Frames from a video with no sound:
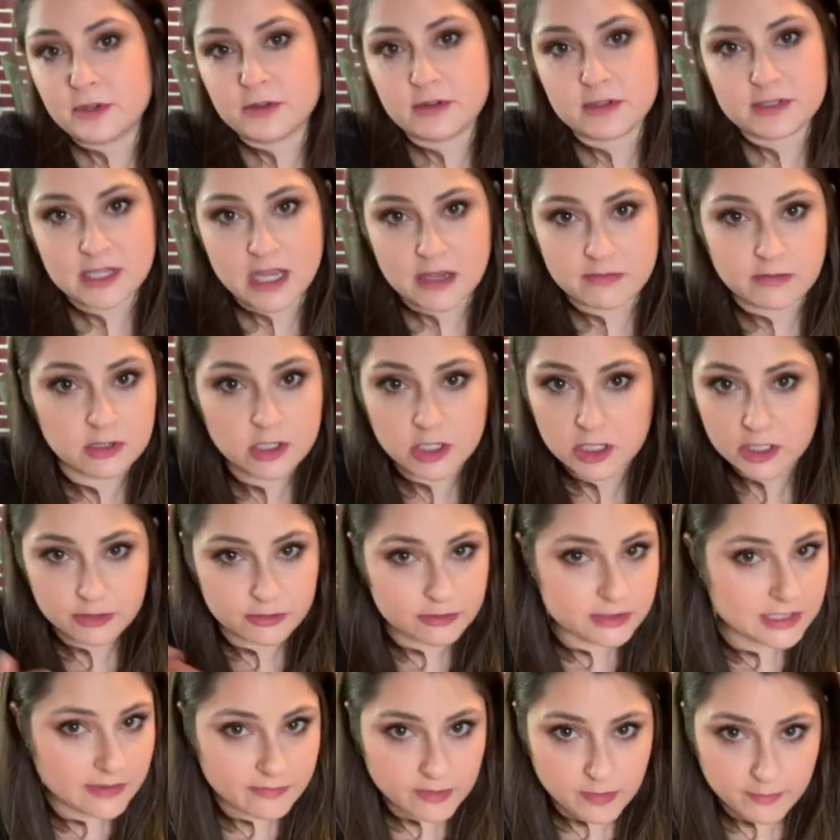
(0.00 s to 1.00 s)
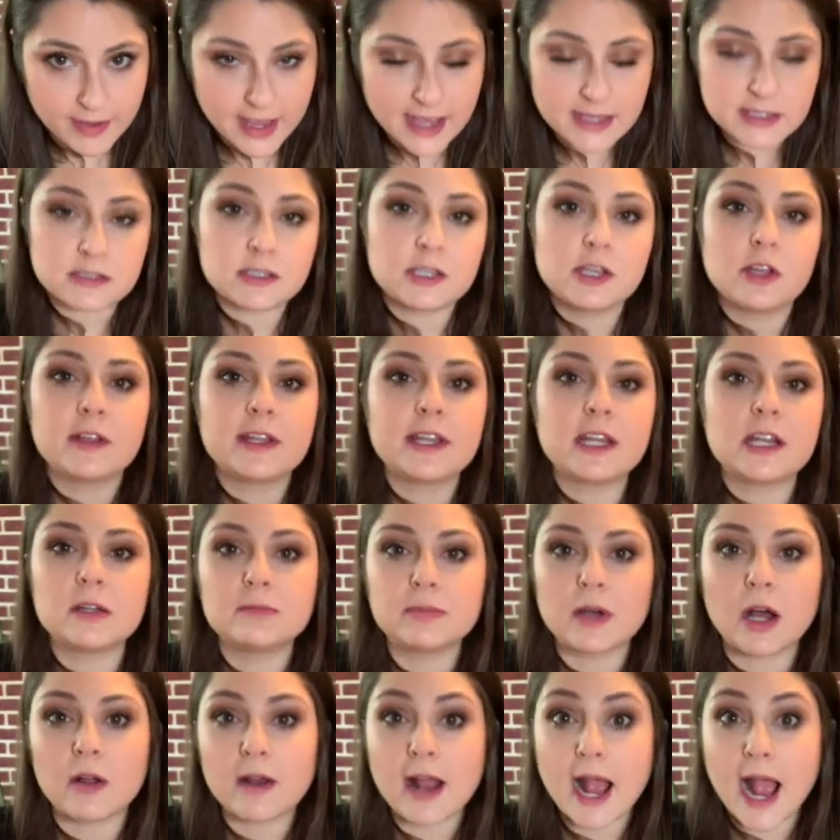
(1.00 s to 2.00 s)
You just have a mess. So you only need
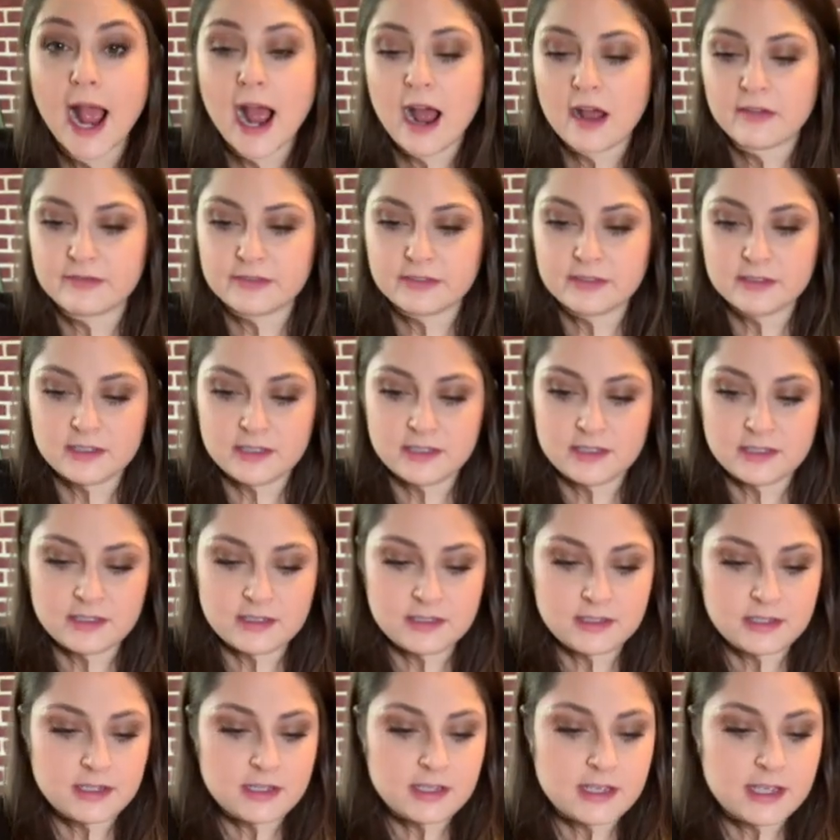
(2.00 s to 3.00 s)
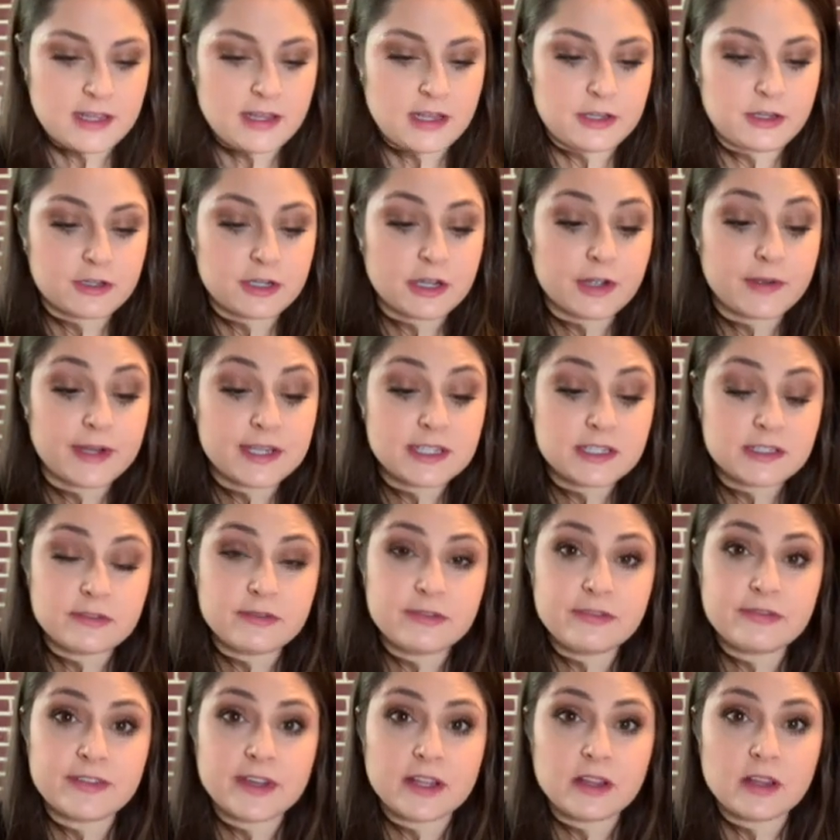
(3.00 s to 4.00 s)
about half. Then you're going to
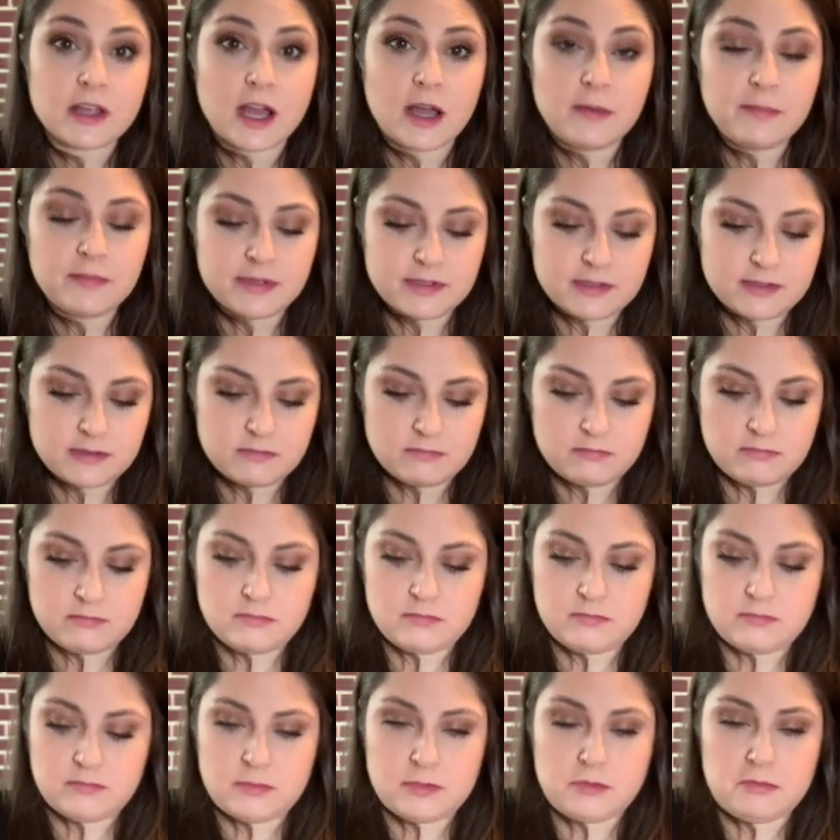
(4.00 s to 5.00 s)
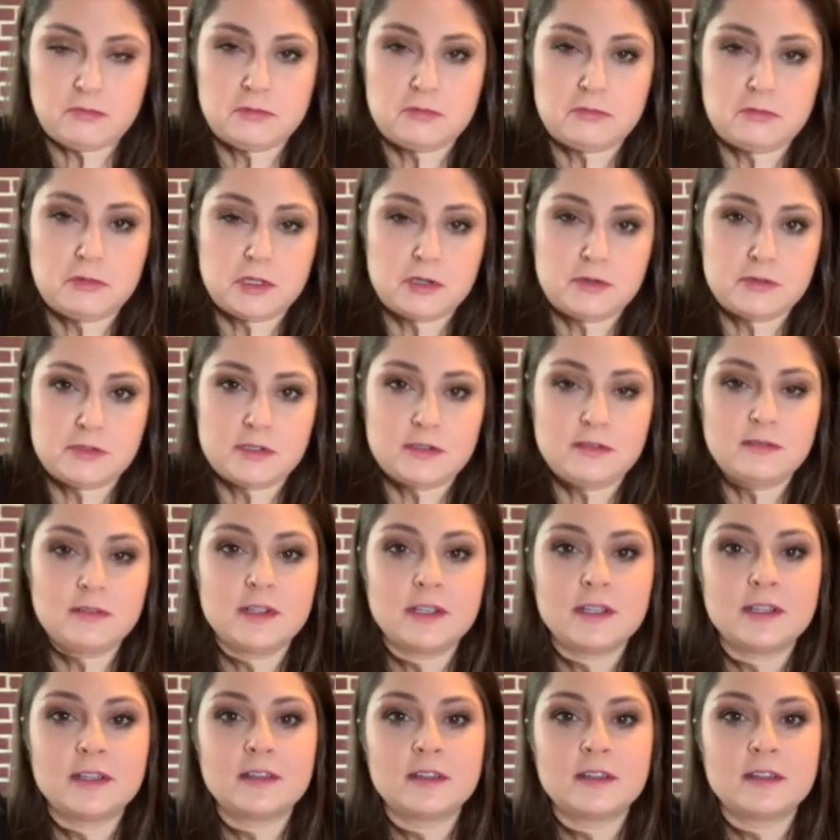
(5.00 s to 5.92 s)
fill up, a little closer.